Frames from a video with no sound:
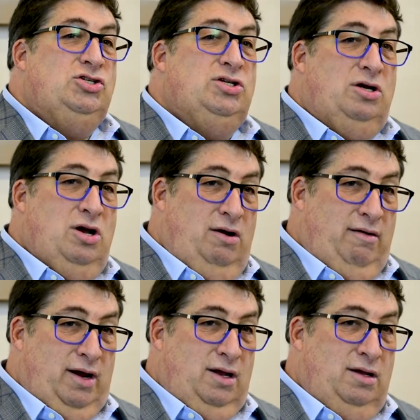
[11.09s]
is
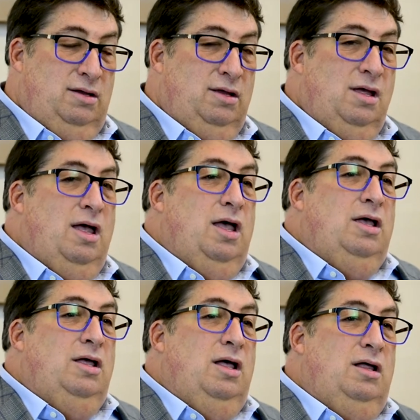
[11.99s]
occurring,
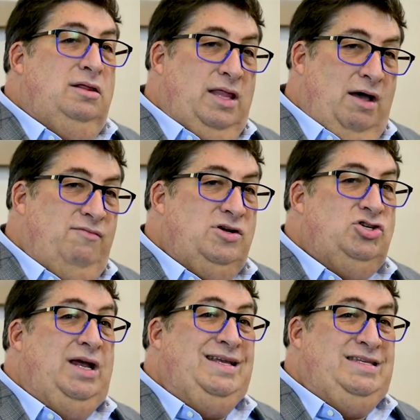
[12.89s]

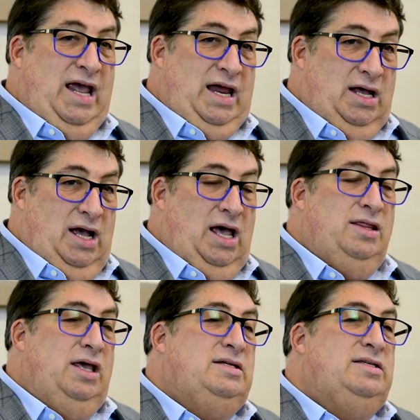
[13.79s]
leveraging data
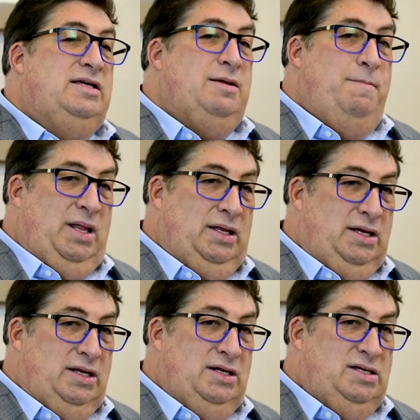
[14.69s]
and the
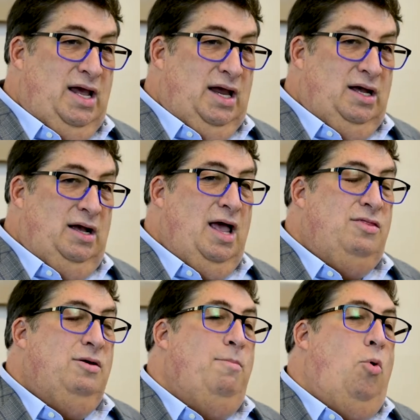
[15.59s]
accessibility to the data,
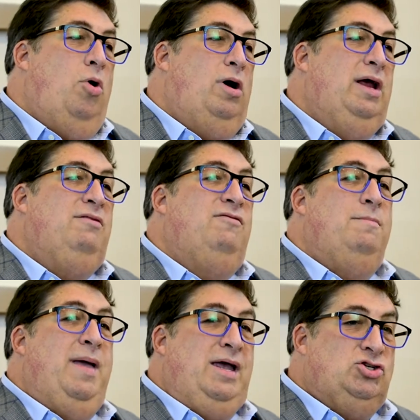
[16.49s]
and the more
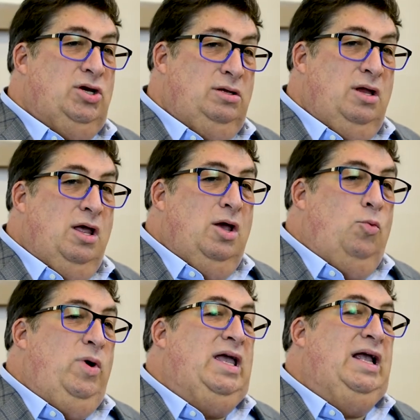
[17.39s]
information
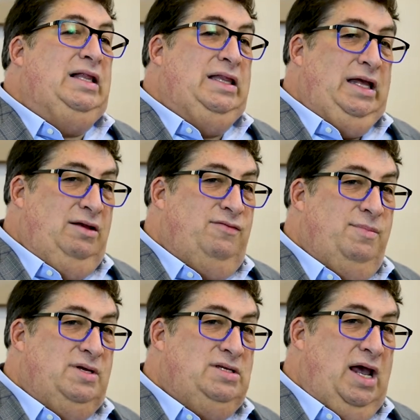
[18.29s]
we can glean
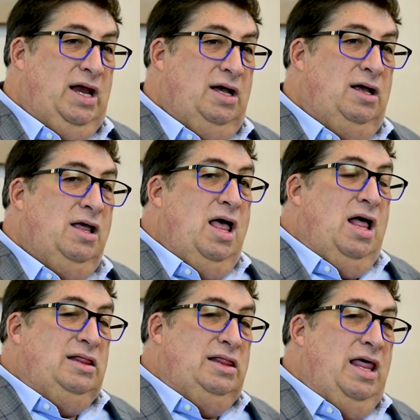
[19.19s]
from the data,
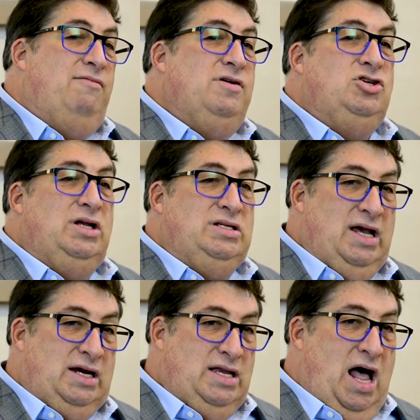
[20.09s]
leveraging
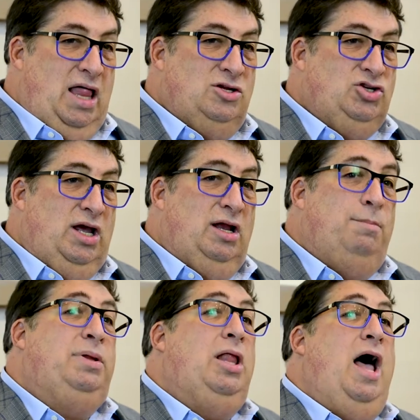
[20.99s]
technology and
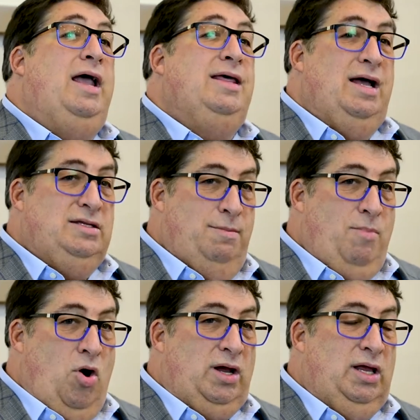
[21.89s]
applying that to
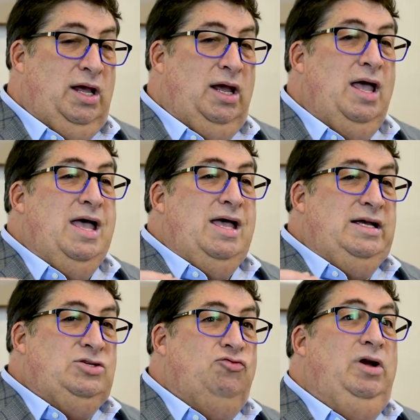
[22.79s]
marketing
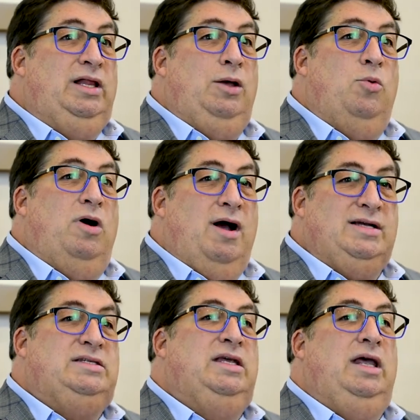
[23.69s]
is really where I
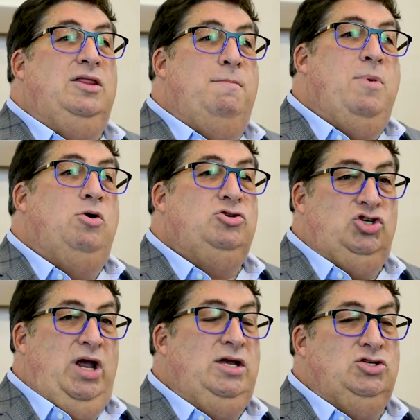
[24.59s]
see the most
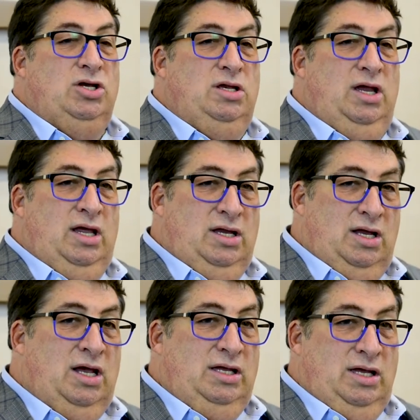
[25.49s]
change in, in
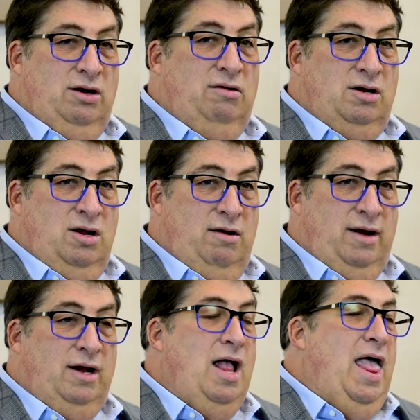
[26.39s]
a year
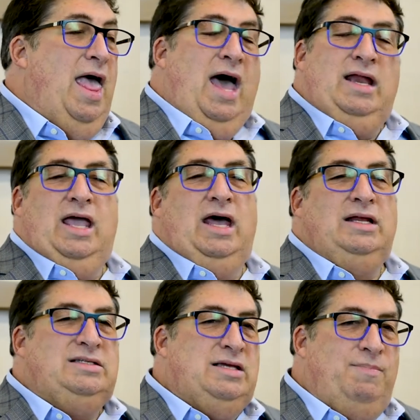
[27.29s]
occurring. And again,
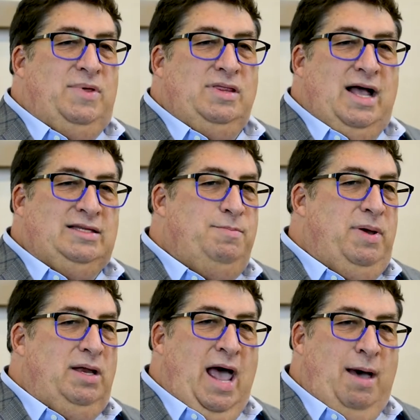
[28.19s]
it's something that's
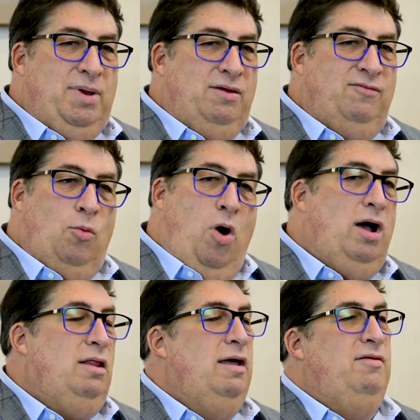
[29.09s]
been happening for a
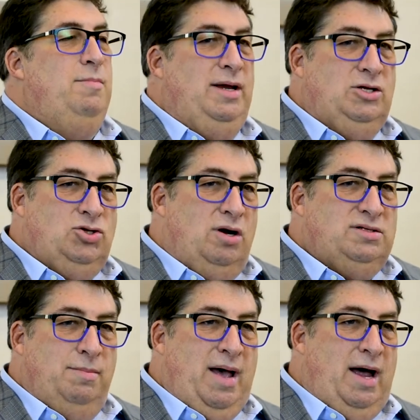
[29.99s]
while. Everybody
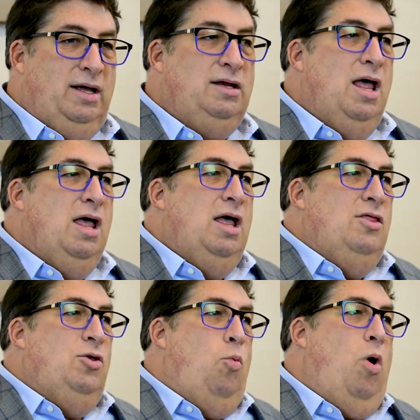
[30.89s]
talks about it.
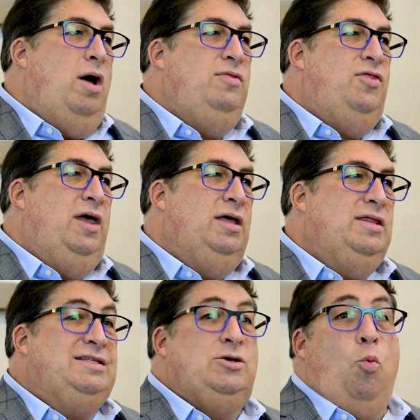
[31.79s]
The one thing
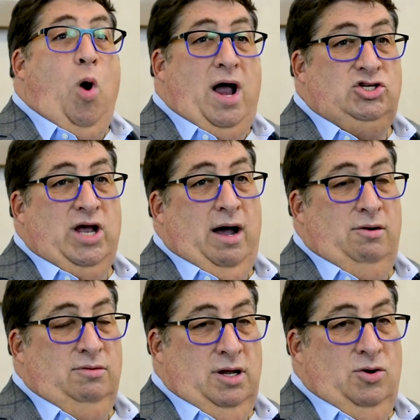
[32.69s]
that's a watch
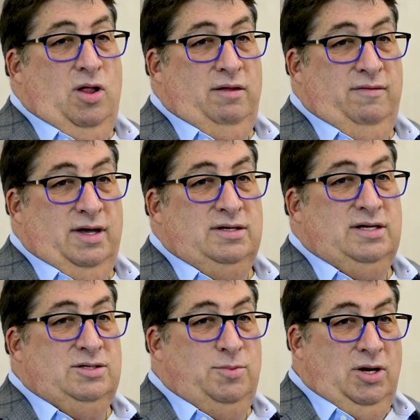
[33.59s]
out in all of
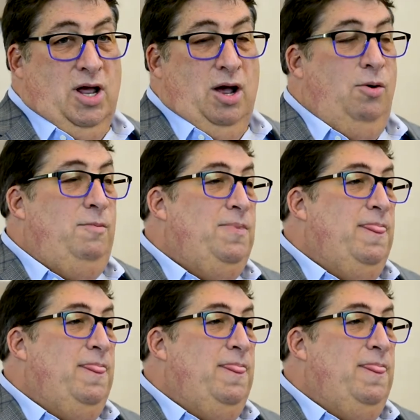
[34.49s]
this, as we know,